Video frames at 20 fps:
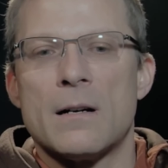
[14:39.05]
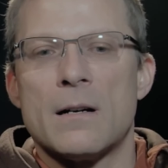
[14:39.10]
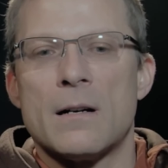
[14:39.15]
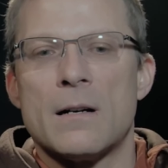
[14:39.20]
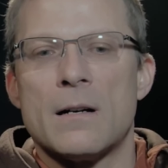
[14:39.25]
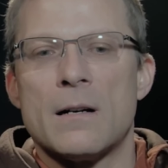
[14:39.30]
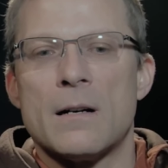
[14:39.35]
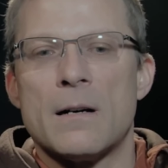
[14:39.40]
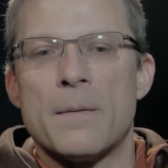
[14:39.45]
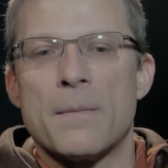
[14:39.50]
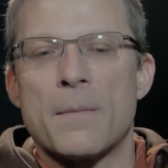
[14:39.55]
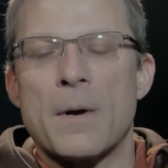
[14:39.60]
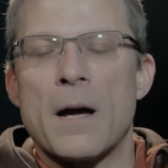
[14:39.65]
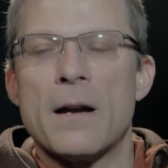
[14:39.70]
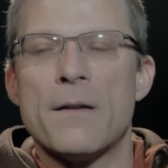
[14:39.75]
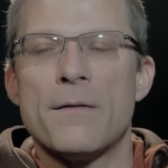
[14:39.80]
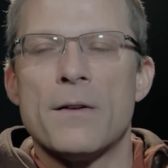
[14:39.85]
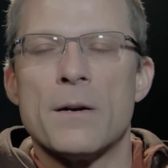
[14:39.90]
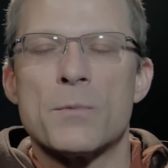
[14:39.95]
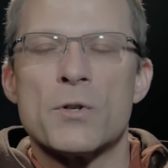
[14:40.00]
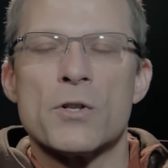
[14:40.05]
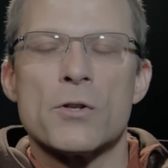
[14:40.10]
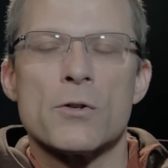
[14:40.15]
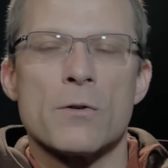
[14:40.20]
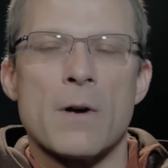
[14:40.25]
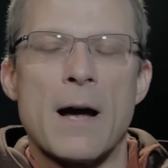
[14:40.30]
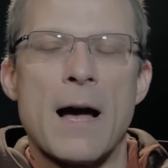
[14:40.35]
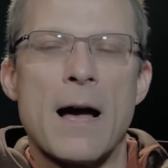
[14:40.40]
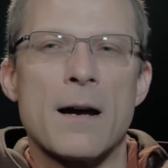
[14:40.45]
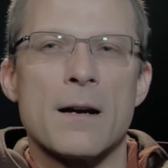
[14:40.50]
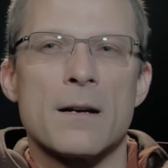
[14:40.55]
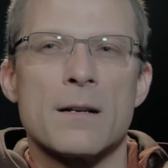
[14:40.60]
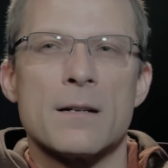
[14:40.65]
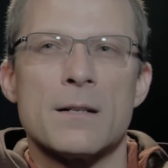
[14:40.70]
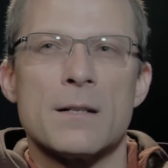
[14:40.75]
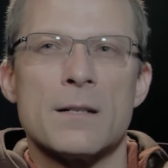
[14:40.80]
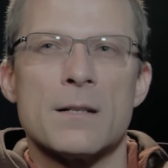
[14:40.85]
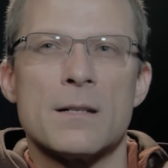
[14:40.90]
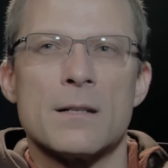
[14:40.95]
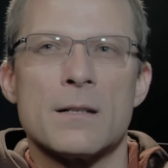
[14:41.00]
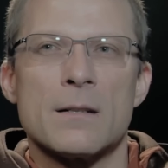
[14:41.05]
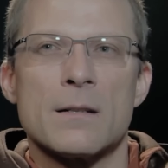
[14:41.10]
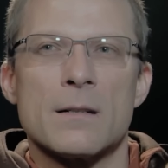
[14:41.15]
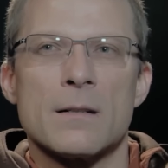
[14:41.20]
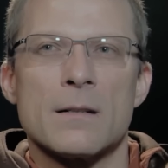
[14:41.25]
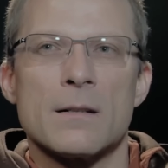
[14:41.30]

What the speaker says: kind of abstract